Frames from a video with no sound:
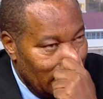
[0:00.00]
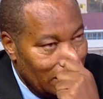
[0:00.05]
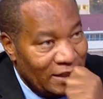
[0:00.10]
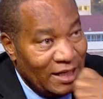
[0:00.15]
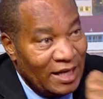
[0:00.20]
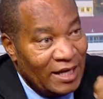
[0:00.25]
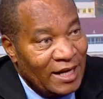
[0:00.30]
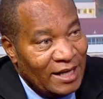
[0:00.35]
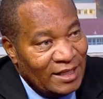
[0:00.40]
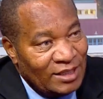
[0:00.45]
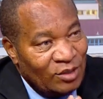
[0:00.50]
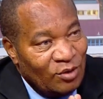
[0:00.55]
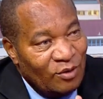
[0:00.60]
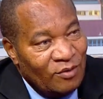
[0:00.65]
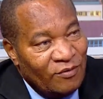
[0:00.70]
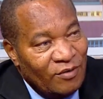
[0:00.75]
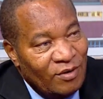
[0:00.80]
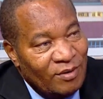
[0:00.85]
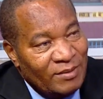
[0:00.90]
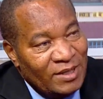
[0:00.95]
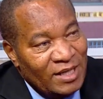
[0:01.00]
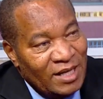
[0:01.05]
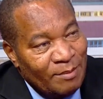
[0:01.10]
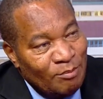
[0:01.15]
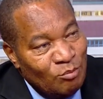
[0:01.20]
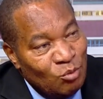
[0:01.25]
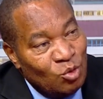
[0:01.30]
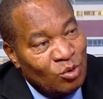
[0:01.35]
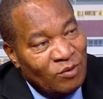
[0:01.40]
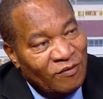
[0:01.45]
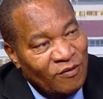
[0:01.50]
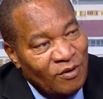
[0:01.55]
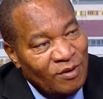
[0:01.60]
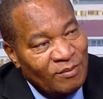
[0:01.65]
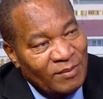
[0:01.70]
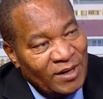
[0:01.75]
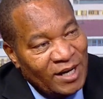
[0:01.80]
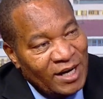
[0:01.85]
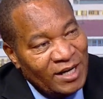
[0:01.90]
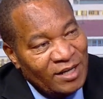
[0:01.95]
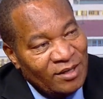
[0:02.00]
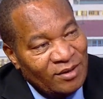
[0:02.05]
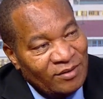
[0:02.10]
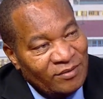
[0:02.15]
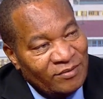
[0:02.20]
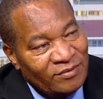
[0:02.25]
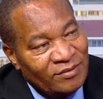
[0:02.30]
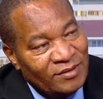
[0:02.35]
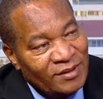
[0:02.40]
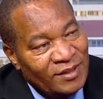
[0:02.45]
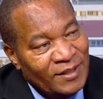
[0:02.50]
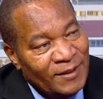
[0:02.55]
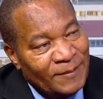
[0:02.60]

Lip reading: In an article form, in a book form, kind of. Mm.